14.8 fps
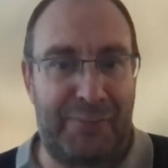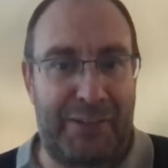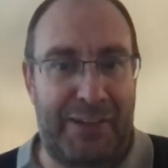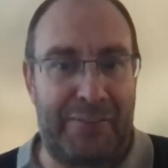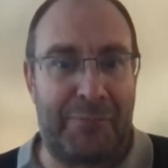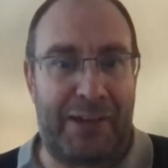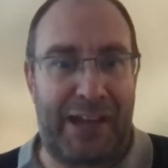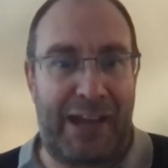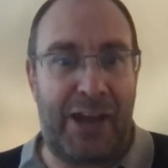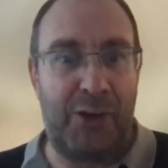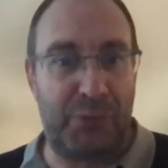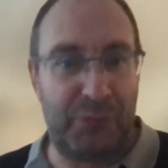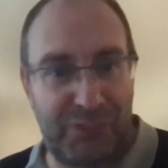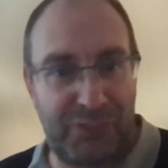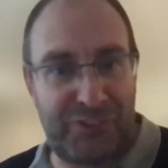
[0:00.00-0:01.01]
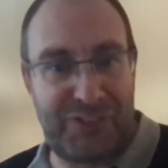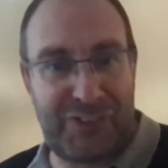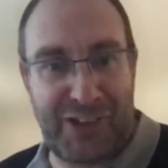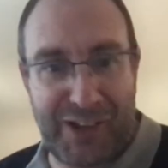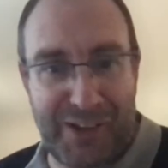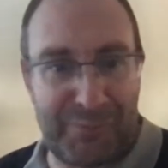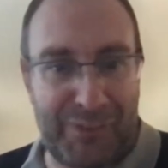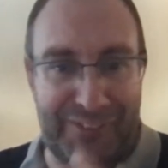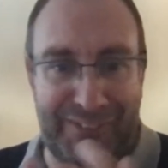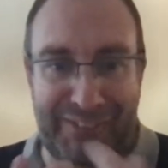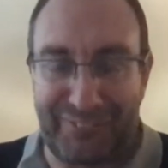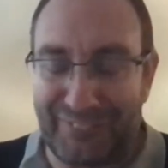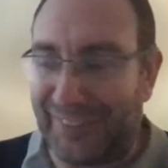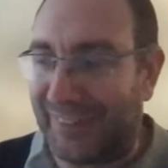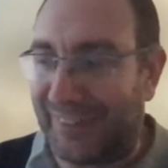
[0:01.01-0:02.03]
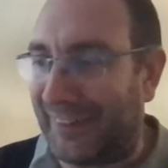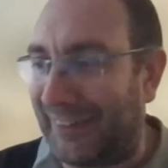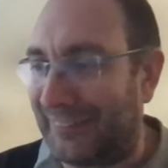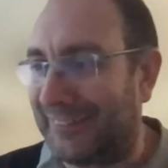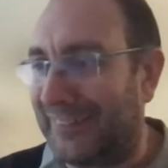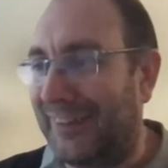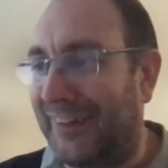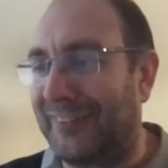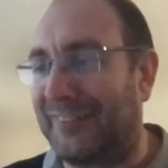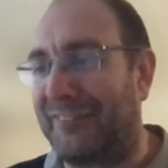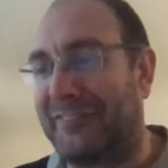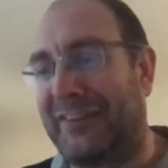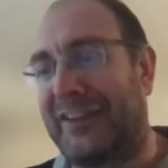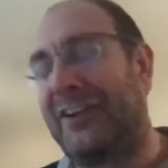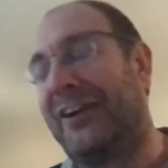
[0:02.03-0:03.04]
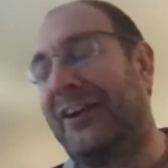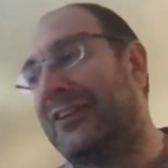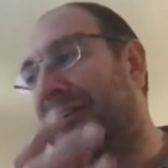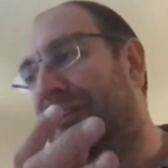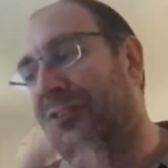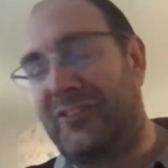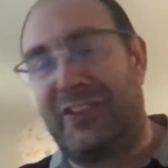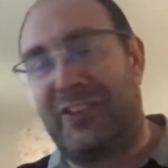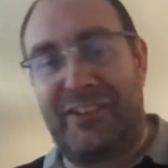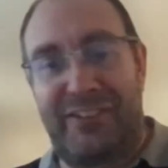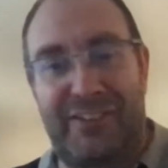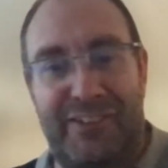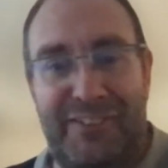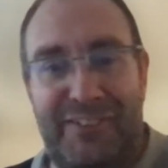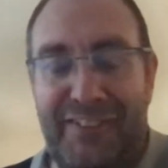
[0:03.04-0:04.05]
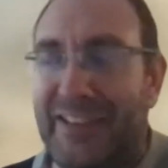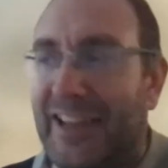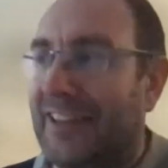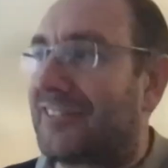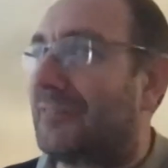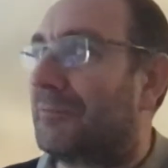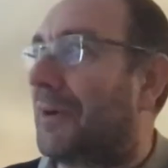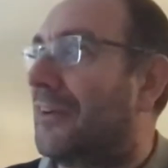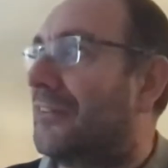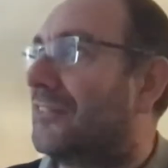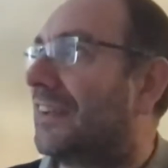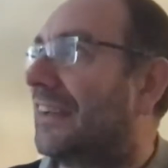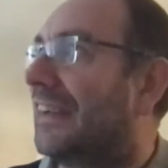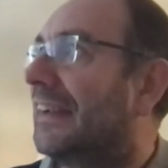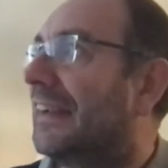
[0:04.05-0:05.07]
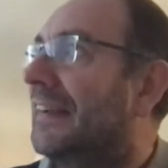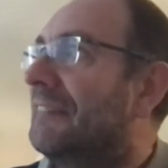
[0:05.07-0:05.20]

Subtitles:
in my own term, I don't think I use the DEXT approach here,